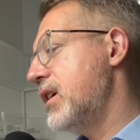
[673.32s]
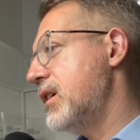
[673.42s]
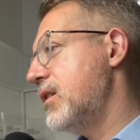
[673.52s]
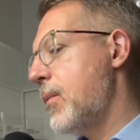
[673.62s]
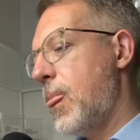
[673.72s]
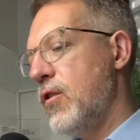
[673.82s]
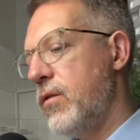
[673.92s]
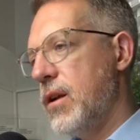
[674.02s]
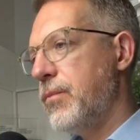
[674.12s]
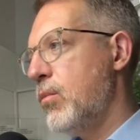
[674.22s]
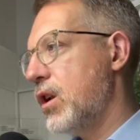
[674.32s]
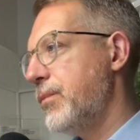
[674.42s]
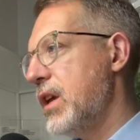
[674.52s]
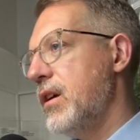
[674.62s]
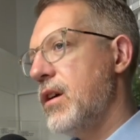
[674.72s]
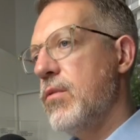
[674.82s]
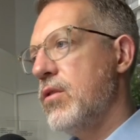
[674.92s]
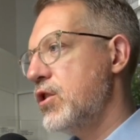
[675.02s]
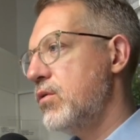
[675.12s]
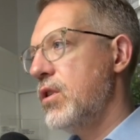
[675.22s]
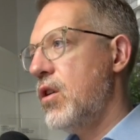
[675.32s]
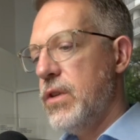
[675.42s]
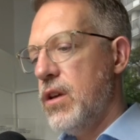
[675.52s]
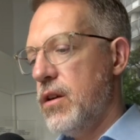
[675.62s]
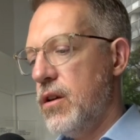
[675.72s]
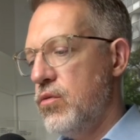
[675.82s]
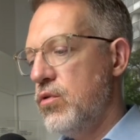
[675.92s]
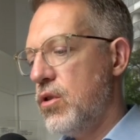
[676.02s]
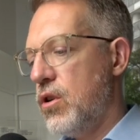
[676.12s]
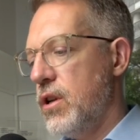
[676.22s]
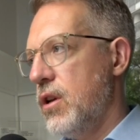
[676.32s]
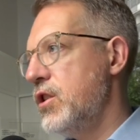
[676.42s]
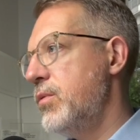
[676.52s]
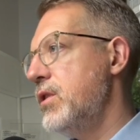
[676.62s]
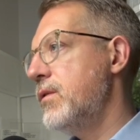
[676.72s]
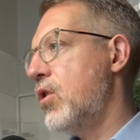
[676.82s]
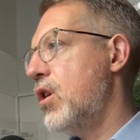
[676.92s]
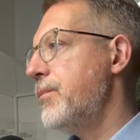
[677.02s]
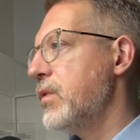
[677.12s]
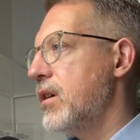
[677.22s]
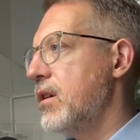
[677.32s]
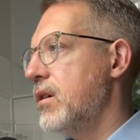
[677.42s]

also talked about a more interactive approach where the AI actually has a conversation with you